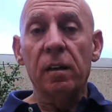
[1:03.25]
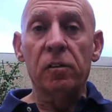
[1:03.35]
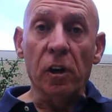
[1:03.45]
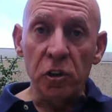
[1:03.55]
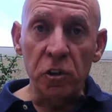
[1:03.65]

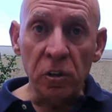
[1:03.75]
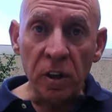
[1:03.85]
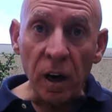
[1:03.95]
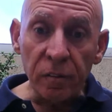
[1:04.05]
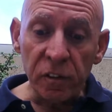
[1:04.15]
Does your
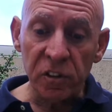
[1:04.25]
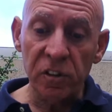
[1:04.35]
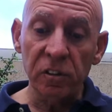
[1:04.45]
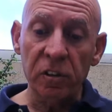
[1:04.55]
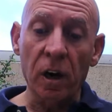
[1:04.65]
cover
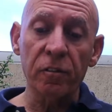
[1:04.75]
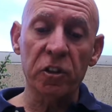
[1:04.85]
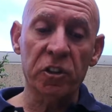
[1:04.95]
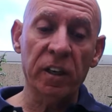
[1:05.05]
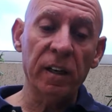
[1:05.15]

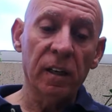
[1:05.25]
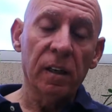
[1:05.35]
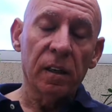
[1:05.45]
sheet,